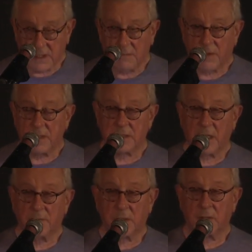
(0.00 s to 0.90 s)
sent by
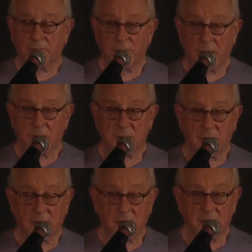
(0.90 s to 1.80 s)
skeptical fellow
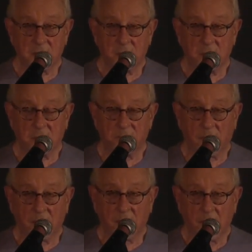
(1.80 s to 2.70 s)
scientists to
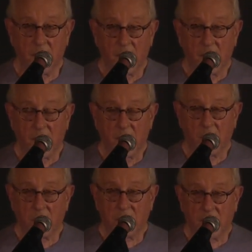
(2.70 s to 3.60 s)
debunk
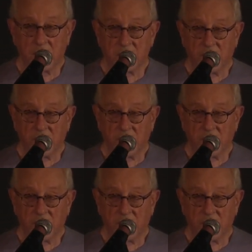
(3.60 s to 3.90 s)
all kinds of